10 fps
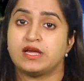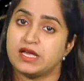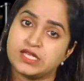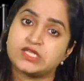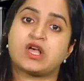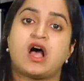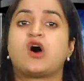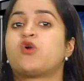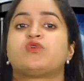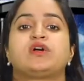is
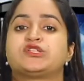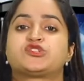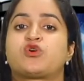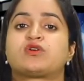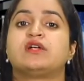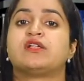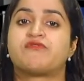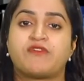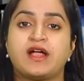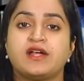how Aristotle
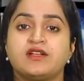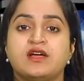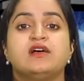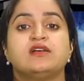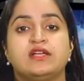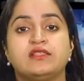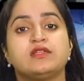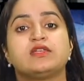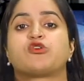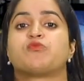defined in the
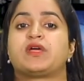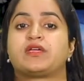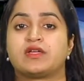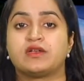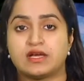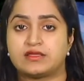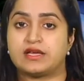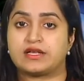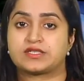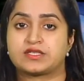Nicomachean
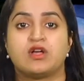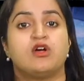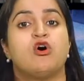Ethics.